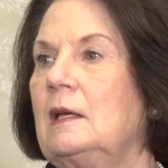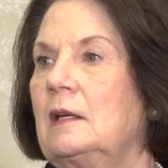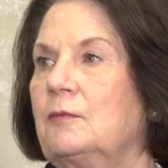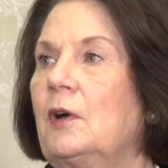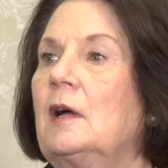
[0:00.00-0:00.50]

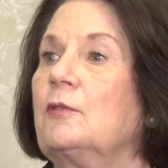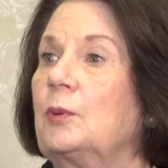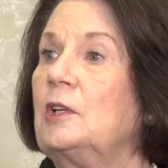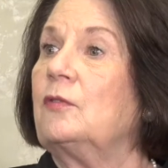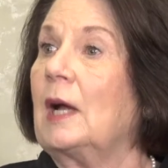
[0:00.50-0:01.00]
involved
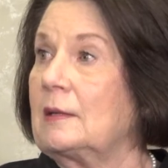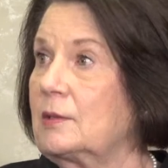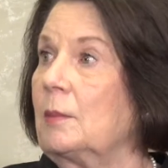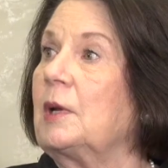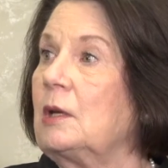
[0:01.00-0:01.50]
when you've got
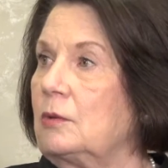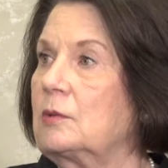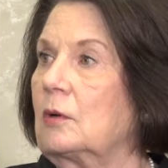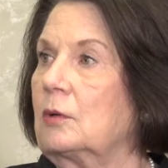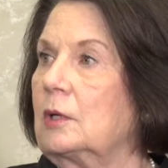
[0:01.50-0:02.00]
somebody
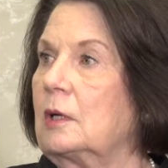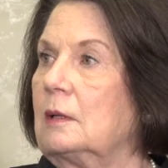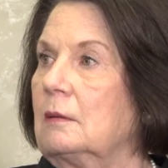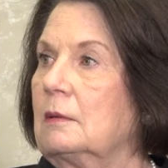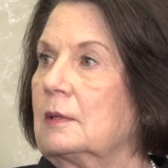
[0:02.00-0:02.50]
who's so
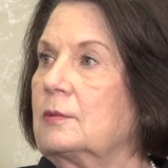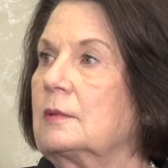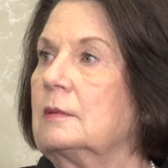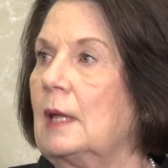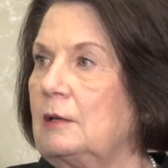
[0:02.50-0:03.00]
good, because
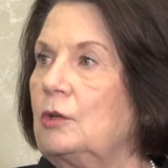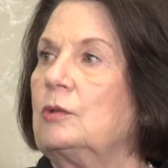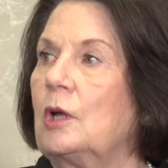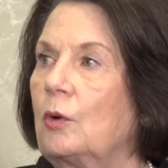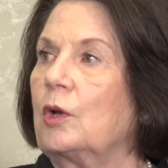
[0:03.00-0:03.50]
then you
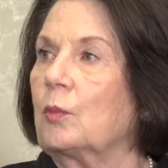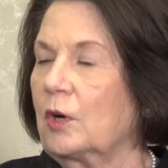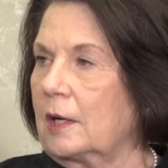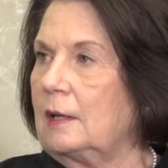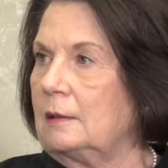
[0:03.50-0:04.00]
know you're
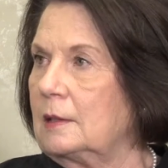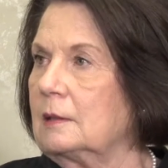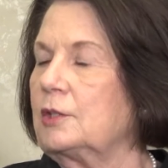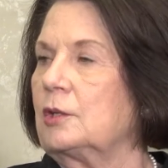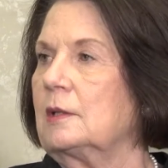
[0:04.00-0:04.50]
working
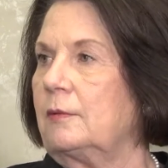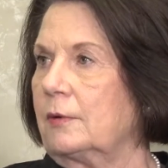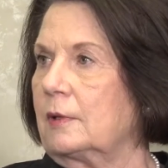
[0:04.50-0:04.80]
diligently for the